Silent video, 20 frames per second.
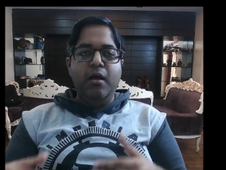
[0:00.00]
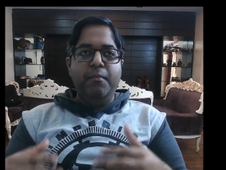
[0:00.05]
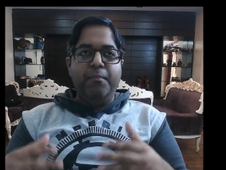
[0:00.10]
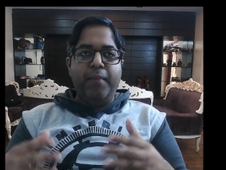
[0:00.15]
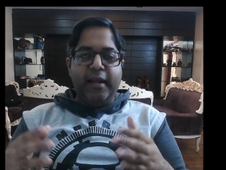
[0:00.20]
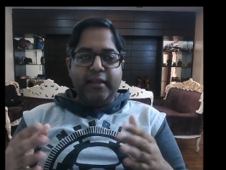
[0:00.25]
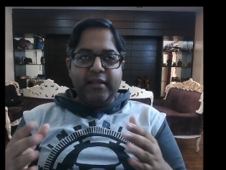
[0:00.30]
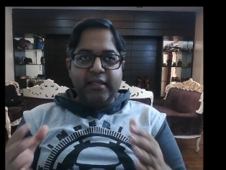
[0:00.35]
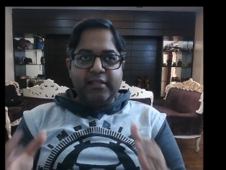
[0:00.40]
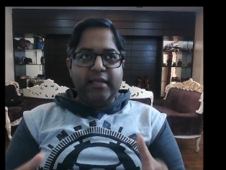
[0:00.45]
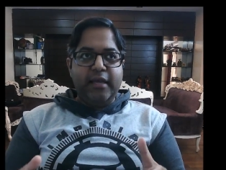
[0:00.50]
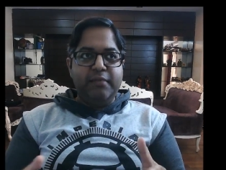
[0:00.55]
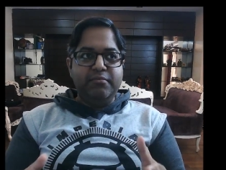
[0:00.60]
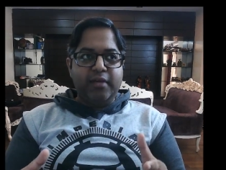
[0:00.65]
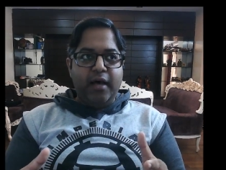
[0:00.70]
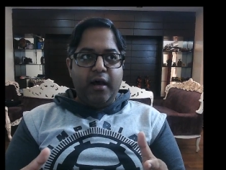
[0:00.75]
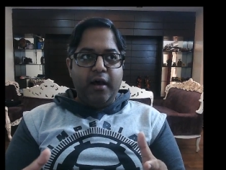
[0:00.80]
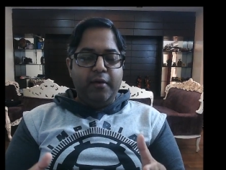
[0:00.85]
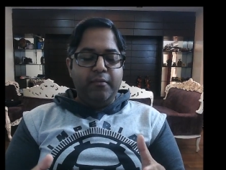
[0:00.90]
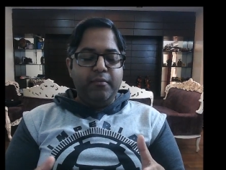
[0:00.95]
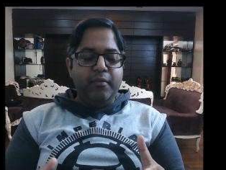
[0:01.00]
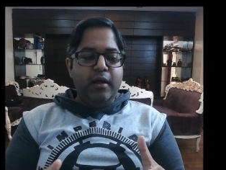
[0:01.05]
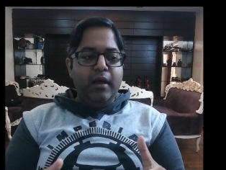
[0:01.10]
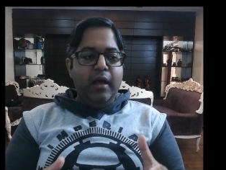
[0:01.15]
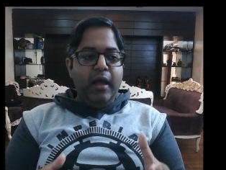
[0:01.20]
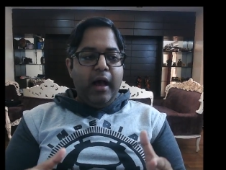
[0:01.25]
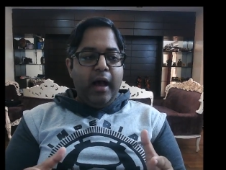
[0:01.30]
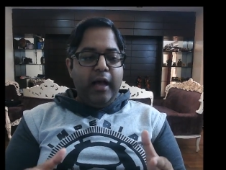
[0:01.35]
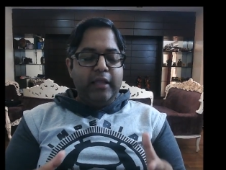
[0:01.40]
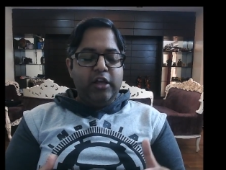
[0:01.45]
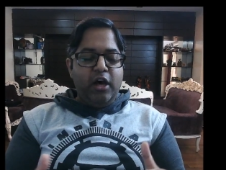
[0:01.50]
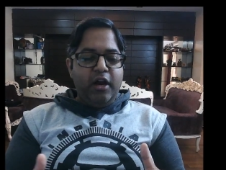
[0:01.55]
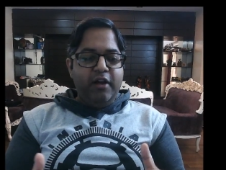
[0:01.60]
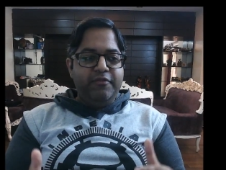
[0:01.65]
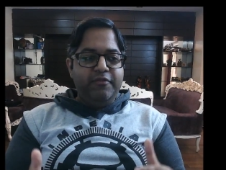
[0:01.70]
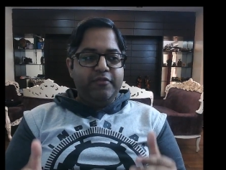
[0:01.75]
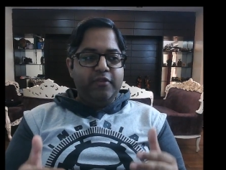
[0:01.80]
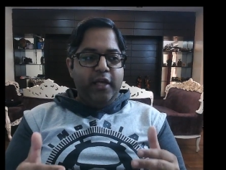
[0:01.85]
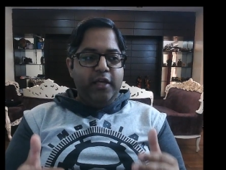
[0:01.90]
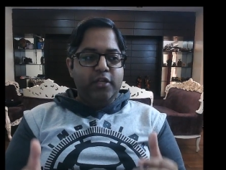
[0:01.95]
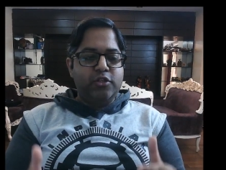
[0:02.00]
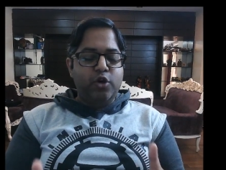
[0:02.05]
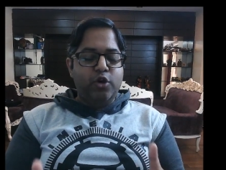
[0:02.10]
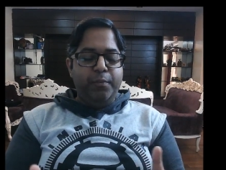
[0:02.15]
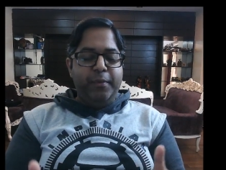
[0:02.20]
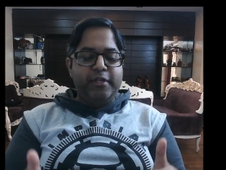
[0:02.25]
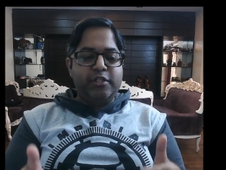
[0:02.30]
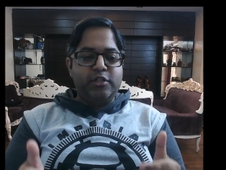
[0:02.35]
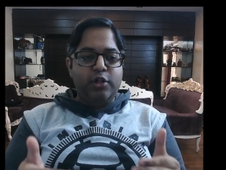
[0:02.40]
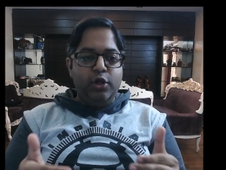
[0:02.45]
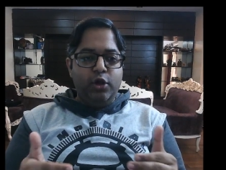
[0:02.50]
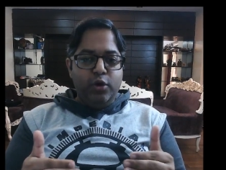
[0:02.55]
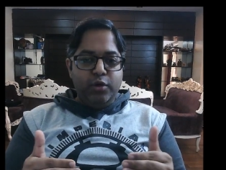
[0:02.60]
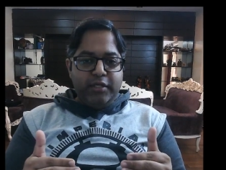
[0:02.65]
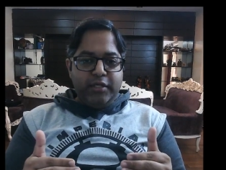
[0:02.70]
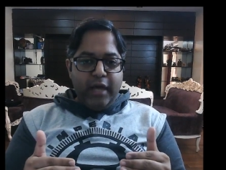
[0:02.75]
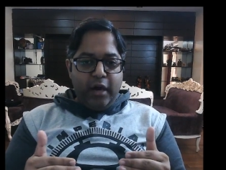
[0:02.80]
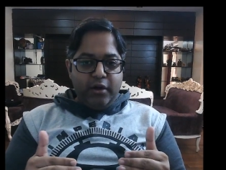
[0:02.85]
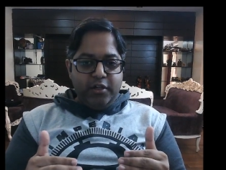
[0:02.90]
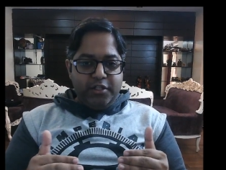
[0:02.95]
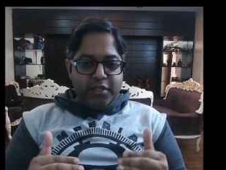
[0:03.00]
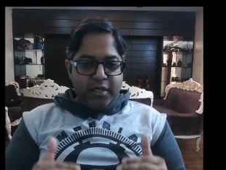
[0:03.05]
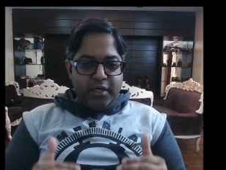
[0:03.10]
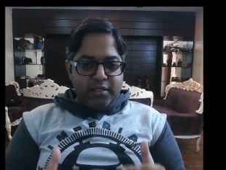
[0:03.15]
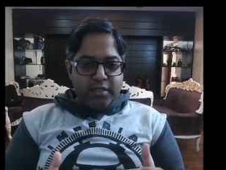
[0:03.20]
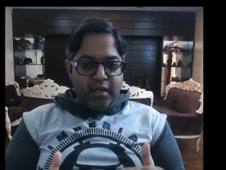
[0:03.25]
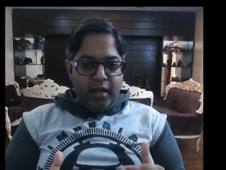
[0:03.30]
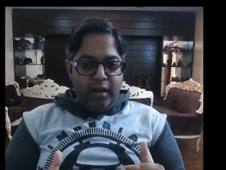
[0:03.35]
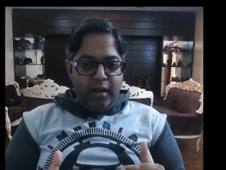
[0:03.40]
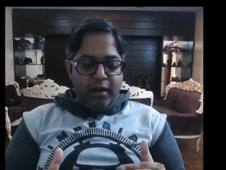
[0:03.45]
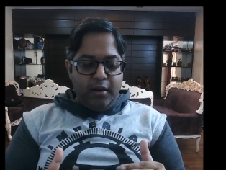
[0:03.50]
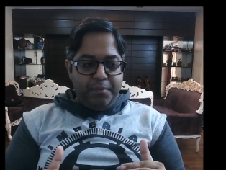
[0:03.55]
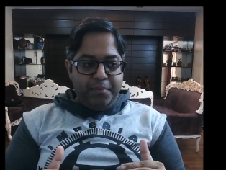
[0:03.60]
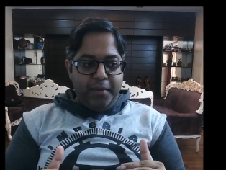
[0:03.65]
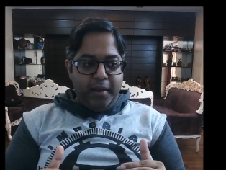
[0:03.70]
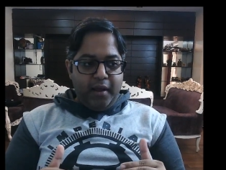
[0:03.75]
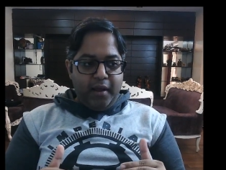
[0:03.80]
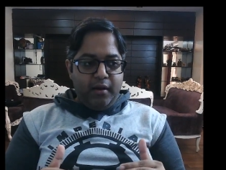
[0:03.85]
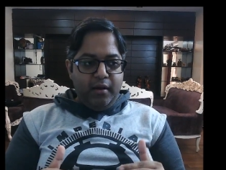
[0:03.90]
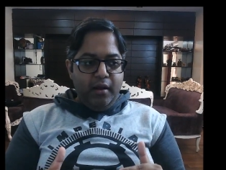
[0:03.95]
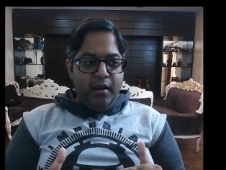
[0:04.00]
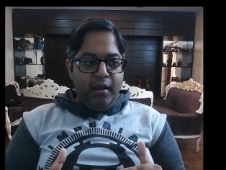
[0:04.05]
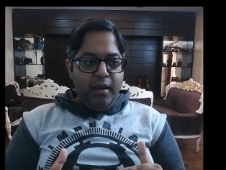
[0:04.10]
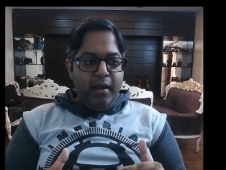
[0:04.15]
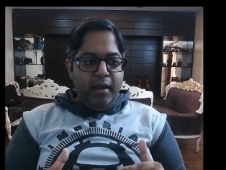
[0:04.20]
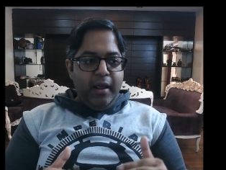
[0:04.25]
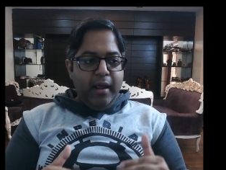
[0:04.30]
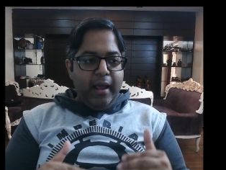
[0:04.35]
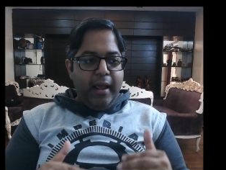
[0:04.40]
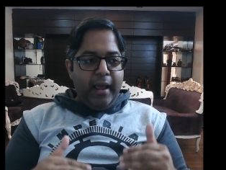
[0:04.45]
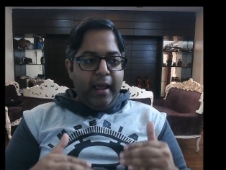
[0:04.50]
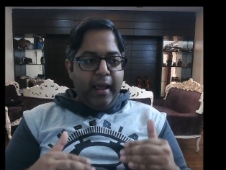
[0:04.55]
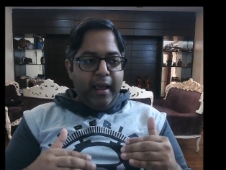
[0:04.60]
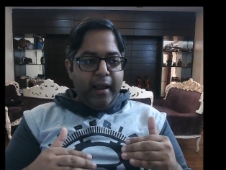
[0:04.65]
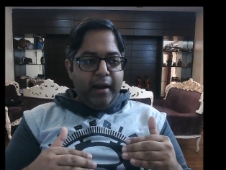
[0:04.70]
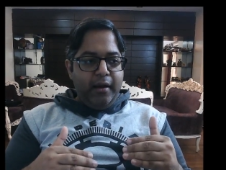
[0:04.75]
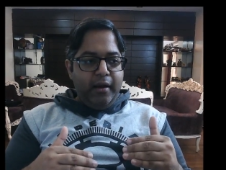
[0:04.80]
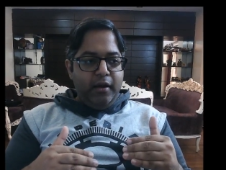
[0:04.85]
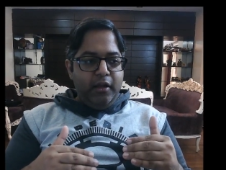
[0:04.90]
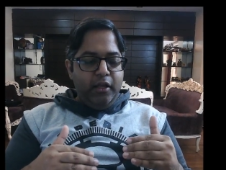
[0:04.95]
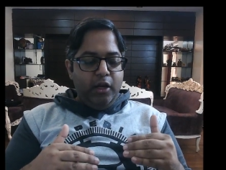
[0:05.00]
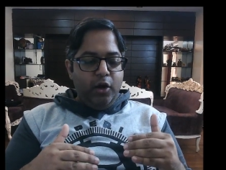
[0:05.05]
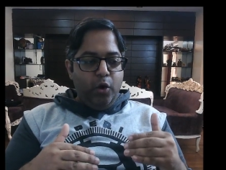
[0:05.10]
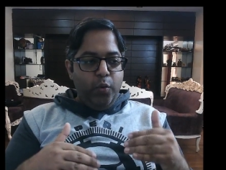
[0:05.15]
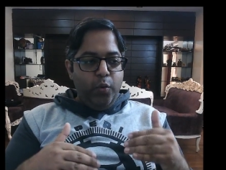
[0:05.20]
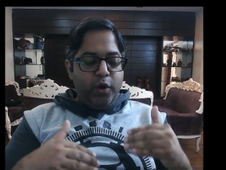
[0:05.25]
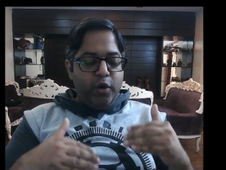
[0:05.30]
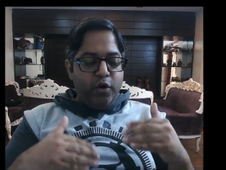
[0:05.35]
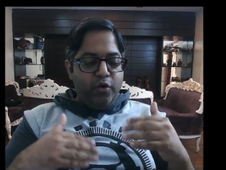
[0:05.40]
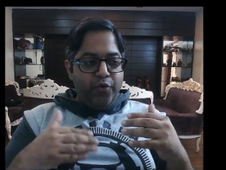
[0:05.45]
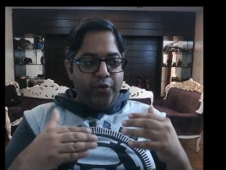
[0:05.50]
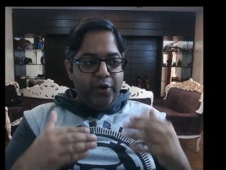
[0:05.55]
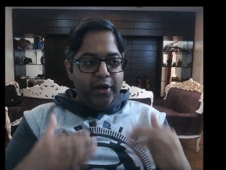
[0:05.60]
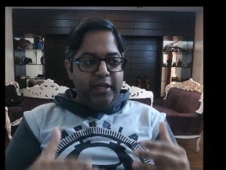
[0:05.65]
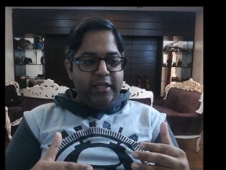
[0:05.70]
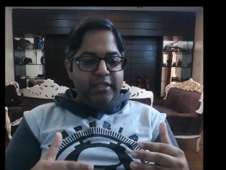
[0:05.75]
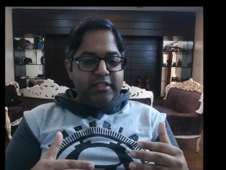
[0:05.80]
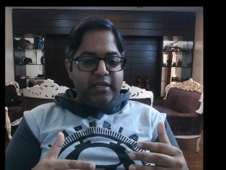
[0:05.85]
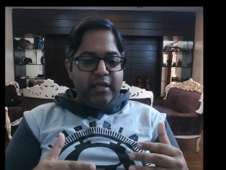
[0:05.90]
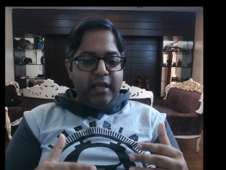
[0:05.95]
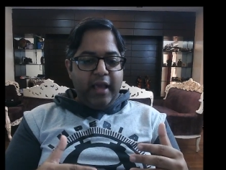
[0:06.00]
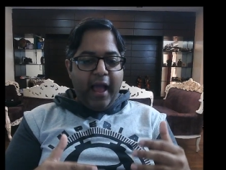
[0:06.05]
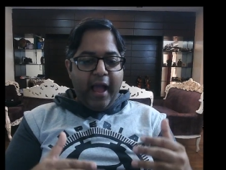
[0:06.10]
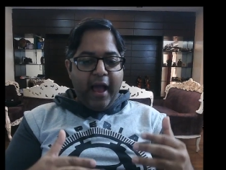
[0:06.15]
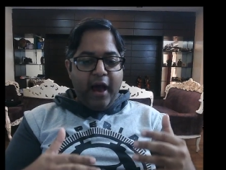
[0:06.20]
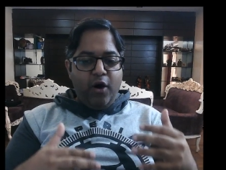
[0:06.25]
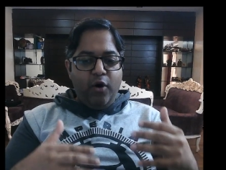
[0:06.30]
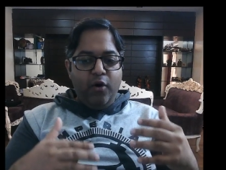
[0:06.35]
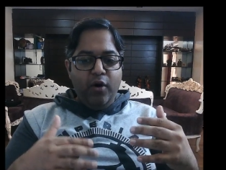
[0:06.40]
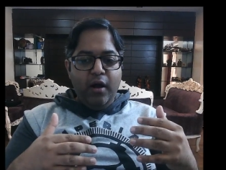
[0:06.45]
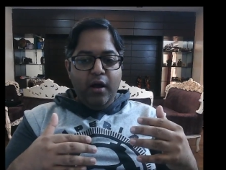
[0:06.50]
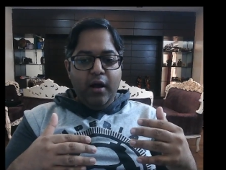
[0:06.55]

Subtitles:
But at the same time, I thought if things could be slowed down just a little bit, and we could really see how